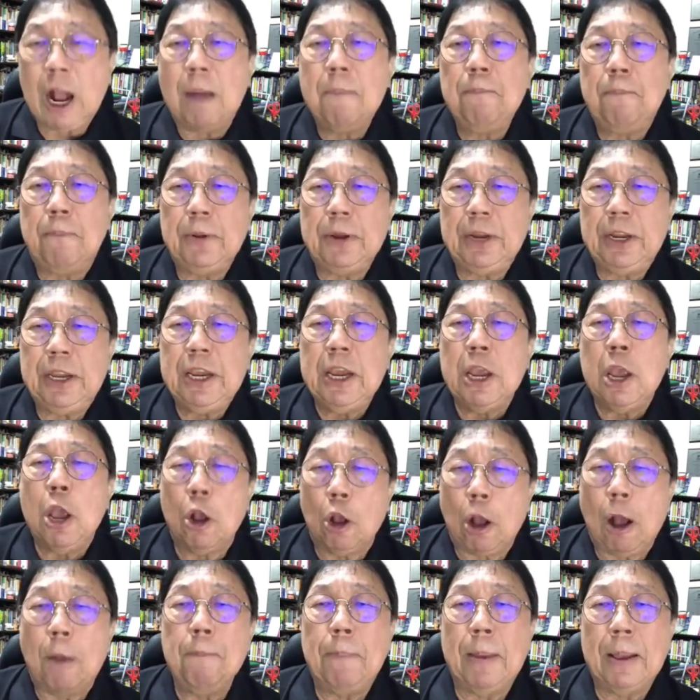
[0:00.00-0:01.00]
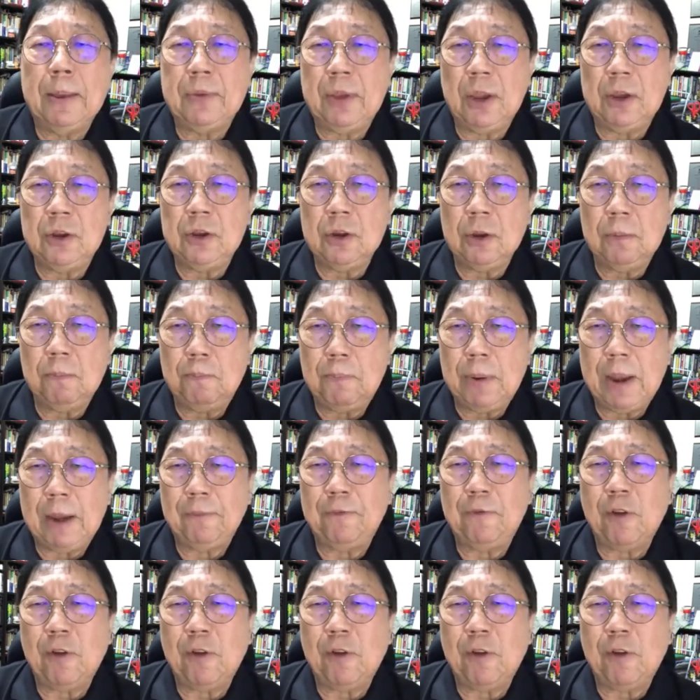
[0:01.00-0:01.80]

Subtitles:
company compensation plan.